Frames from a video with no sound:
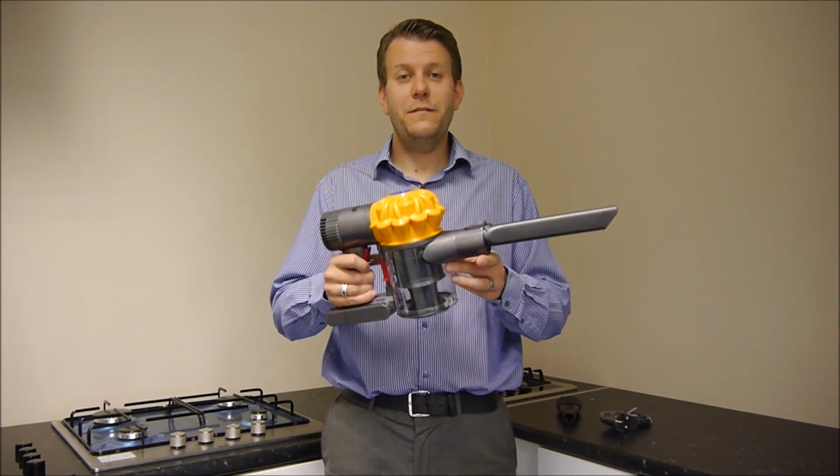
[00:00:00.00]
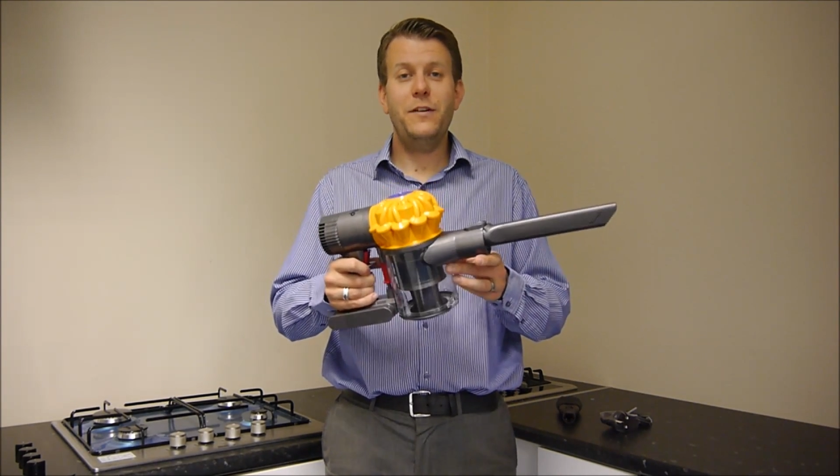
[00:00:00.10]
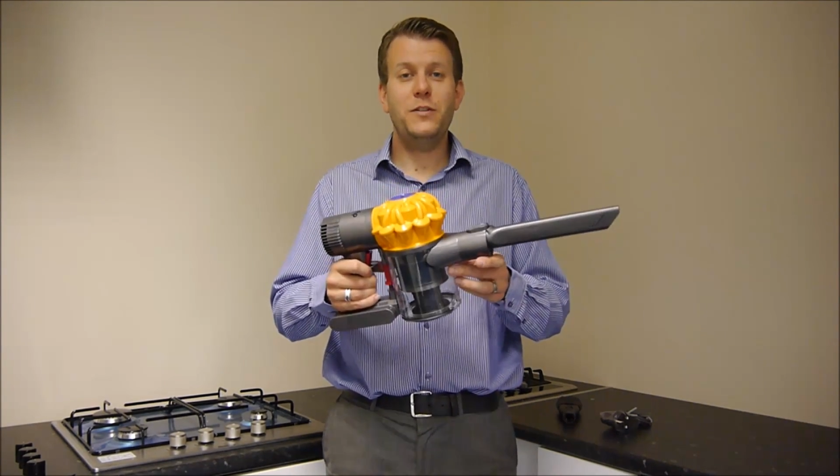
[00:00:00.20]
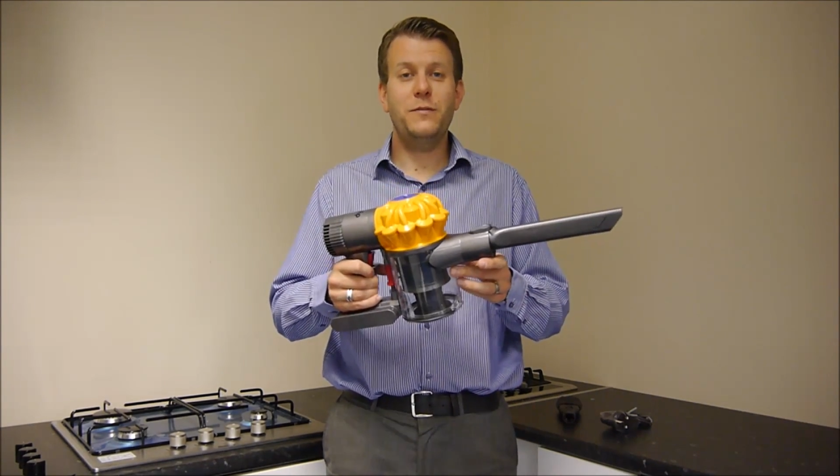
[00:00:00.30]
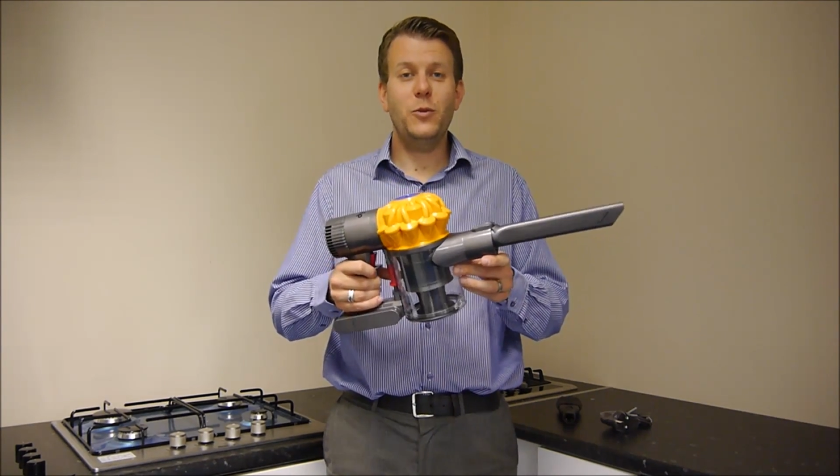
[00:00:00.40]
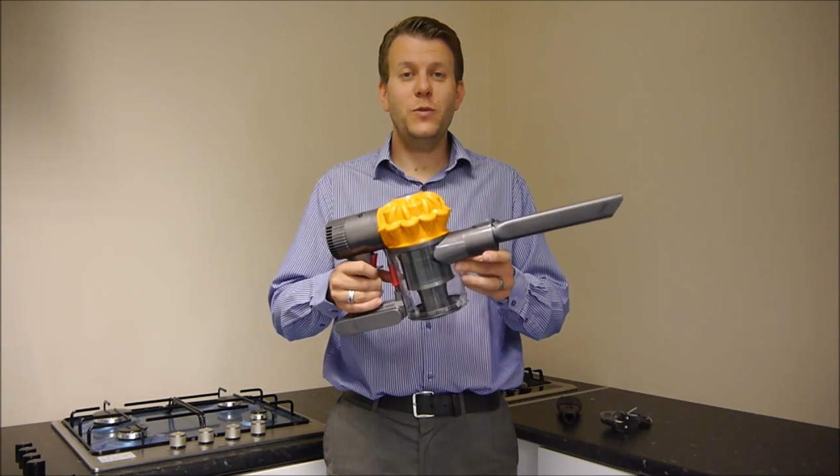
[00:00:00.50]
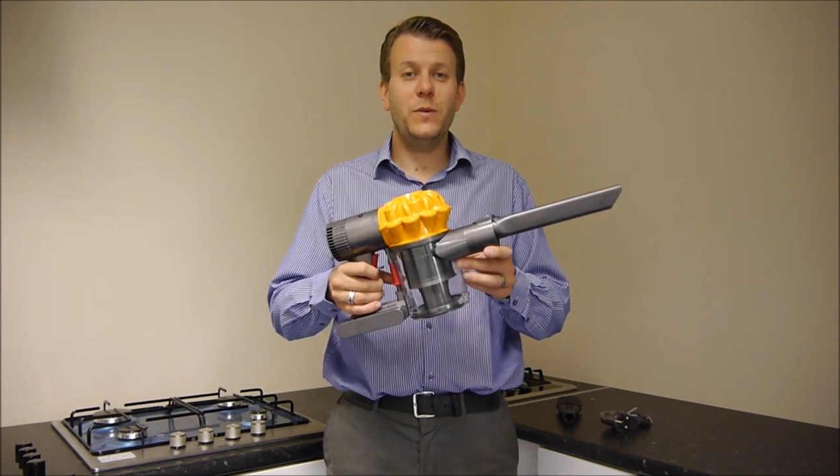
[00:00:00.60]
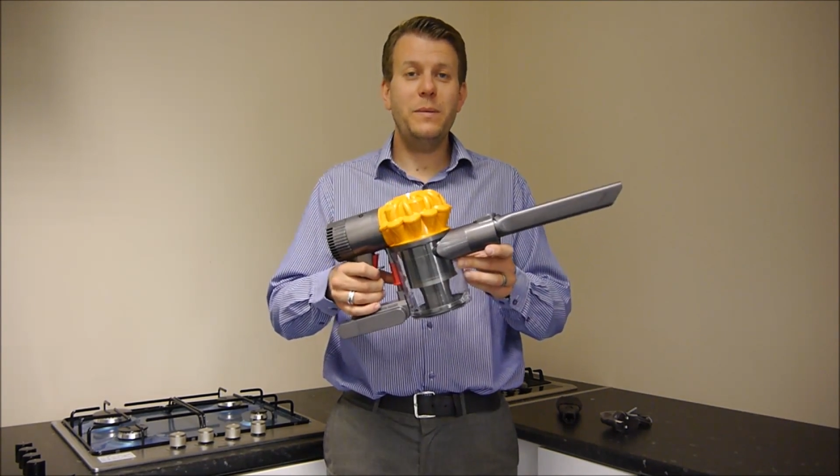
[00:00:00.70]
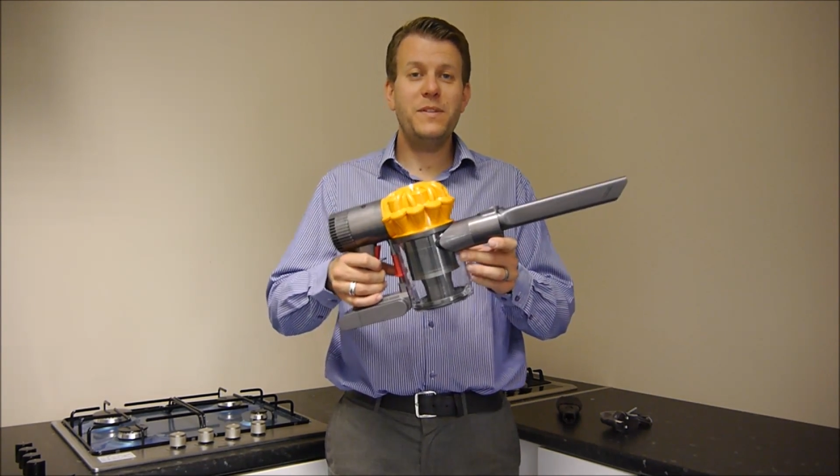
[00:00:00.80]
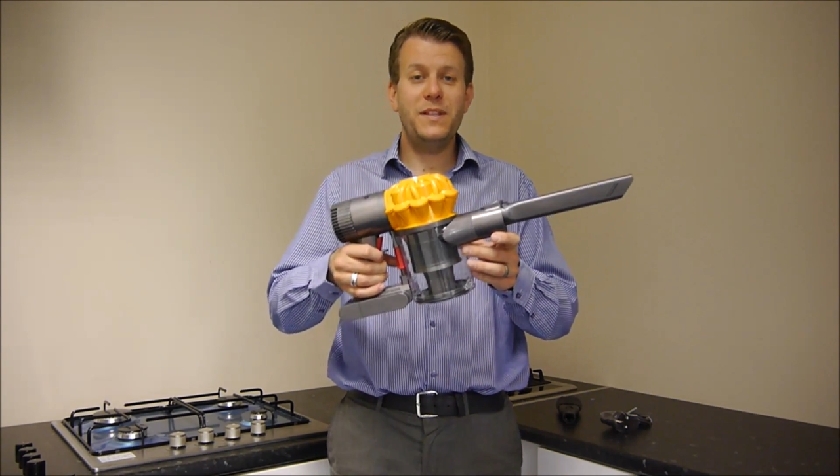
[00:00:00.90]
First of all
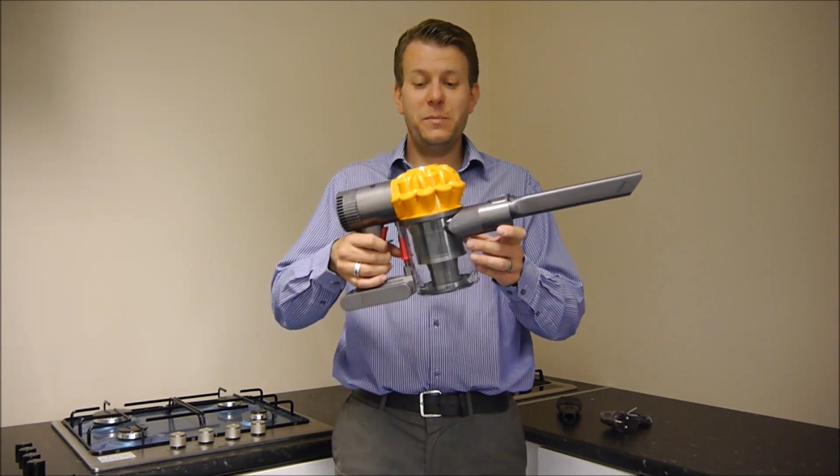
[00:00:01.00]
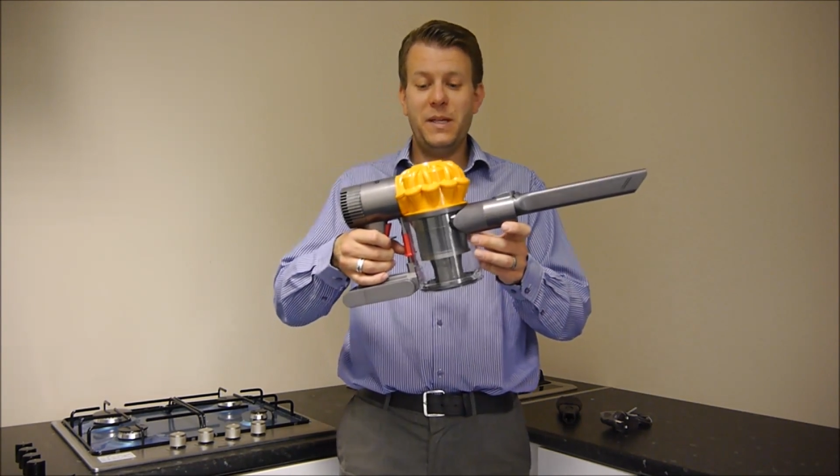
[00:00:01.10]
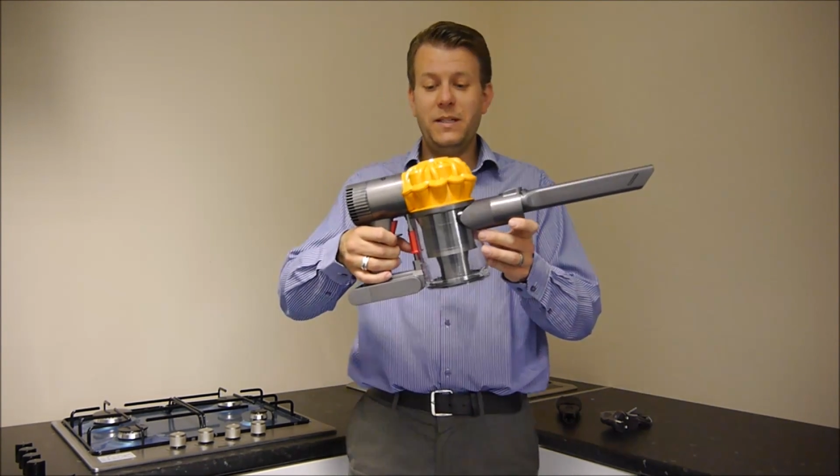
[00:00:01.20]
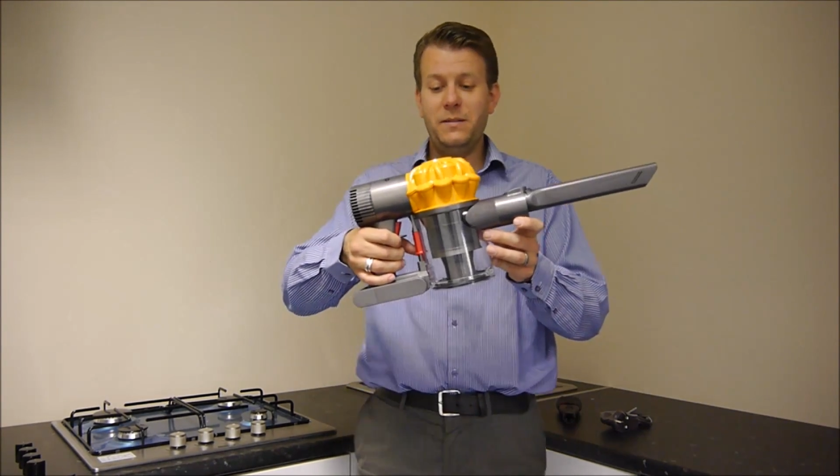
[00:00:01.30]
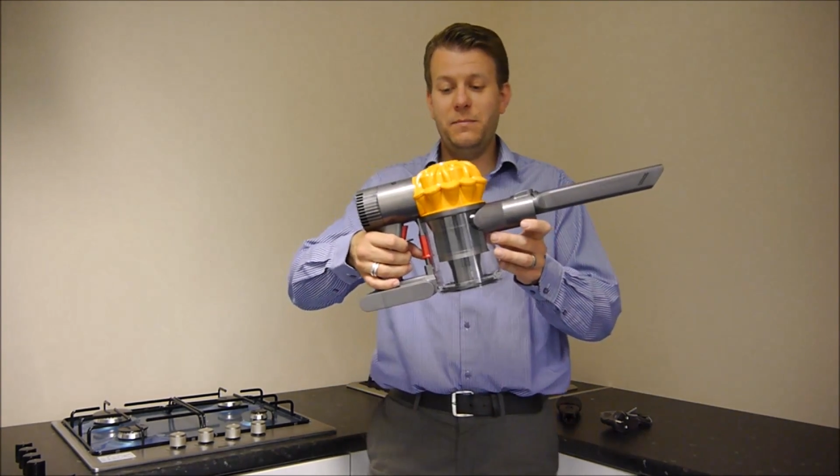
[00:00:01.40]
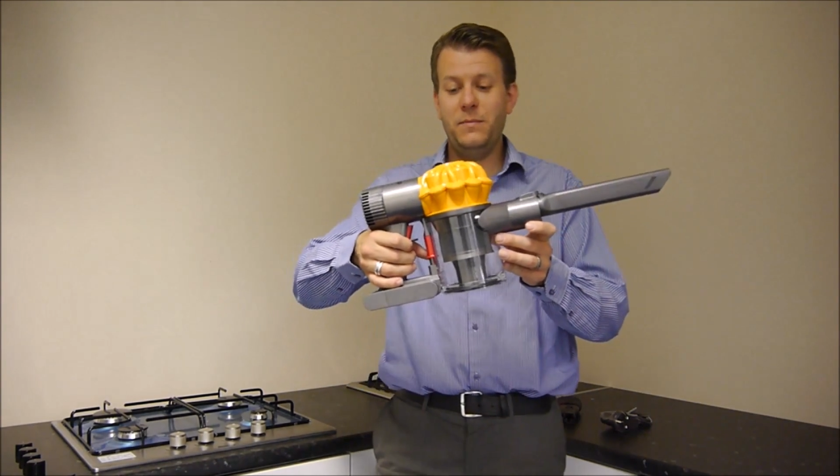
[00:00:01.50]
to empty the bin